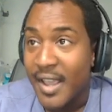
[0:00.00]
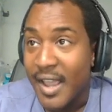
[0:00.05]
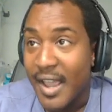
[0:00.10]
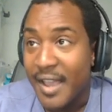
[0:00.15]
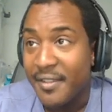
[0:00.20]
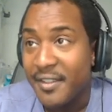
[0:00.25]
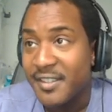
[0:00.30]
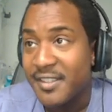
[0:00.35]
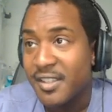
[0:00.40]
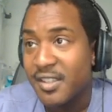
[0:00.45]

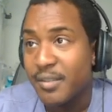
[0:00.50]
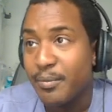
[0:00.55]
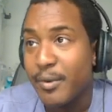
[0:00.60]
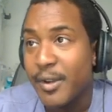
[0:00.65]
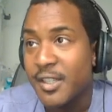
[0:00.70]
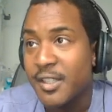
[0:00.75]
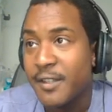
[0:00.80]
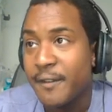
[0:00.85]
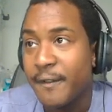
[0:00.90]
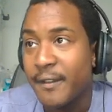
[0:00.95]
Ethics is a
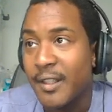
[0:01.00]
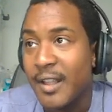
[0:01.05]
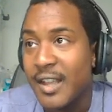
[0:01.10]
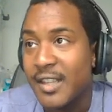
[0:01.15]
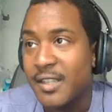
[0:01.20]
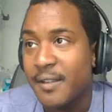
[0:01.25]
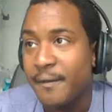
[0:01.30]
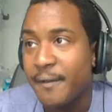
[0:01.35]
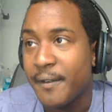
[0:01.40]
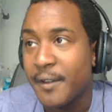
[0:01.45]
branch of
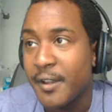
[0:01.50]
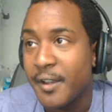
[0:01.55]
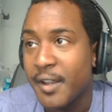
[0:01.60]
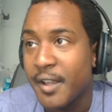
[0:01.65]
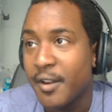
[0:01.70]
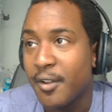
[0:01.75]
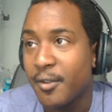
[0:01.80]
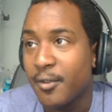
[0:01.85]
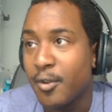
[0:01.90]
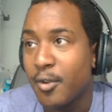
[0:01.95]
philosophy,
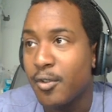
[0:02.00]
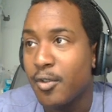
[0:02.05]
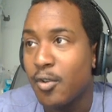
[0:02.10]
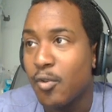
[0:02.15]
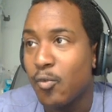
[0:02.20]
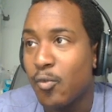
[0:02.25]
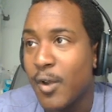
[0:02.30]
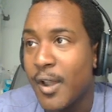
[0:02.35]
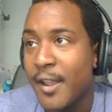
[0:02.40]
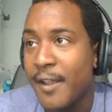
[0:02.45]
and although the
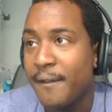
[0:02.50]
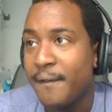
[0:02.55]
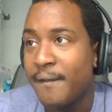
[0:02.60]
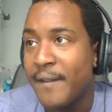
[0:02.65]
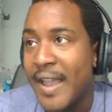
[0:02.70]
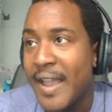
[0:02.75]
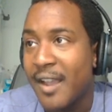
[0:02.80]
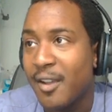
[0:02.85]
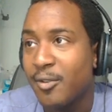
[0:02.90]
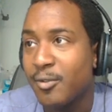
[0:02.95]
way
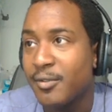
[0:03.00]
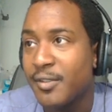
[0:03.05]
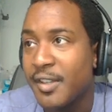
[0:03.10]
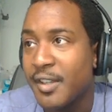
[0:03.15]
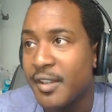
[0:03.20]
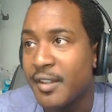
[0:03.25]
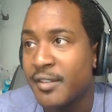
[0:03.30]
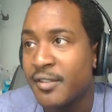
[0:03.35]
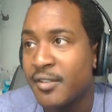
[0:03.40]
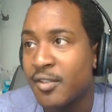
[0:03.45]

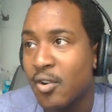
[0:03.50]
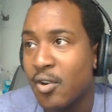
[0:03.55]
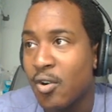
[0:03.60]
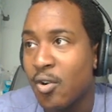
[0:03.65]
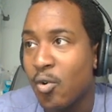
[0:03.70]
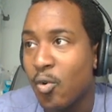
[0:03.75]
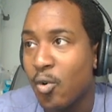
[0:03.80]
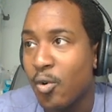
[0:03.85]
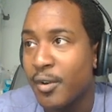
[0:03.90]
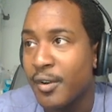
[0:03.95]
faculties
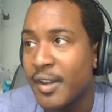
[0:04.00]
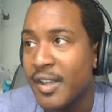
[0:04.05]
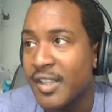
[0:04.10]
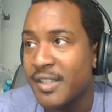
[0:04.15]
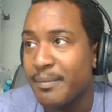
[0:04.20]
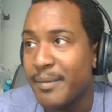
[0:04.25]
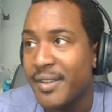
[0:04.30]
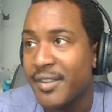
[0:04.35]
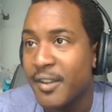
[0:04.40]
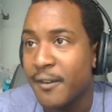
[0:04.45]
are
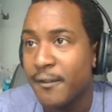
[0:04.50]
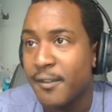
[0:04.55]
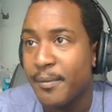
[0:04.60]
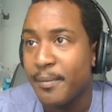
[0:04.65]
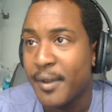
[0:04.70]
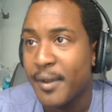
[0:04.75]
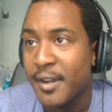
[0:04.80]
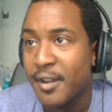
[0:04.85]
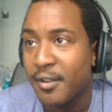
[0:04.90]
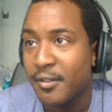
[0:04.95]
organized may differ
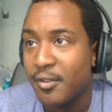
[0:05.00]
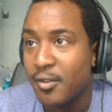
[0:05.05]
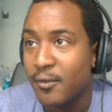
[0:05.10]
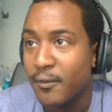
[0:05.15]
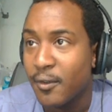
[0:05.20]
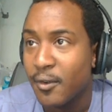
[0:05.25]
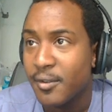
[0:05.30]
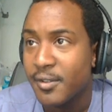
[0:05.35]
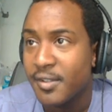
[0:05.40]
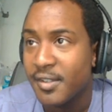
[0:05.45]
depending on the
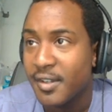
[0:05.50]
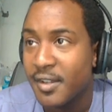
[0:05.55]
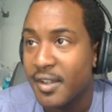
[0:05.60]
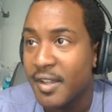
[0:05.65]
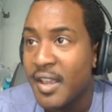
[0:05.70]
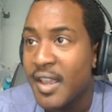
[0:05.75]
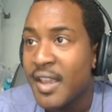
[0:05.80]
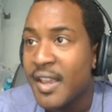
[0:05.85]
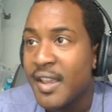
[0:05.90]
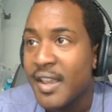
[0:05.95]
university,